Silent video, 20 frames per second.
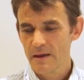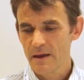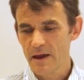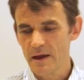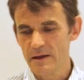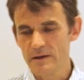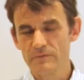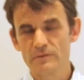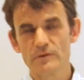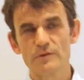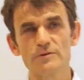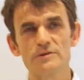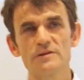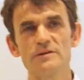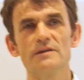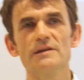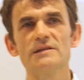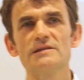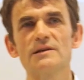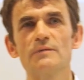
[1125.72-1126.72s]
And of course
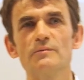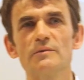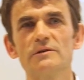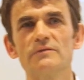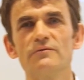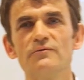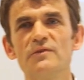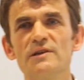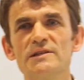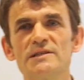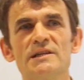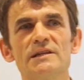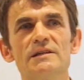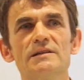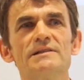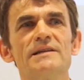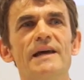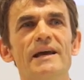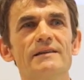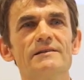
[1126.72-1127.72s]
you need someone to
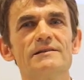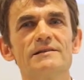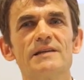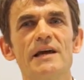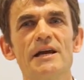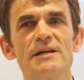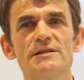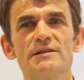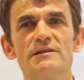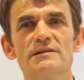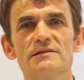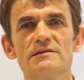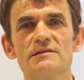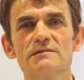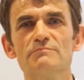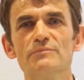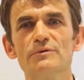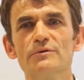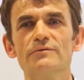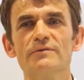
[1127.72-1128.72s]
facilitate the sessions
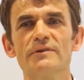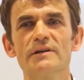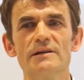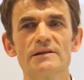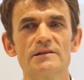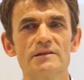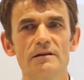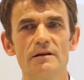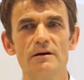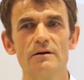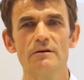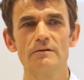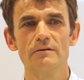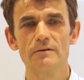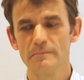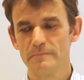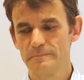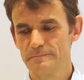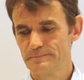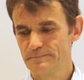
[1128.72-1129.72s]
to move things along.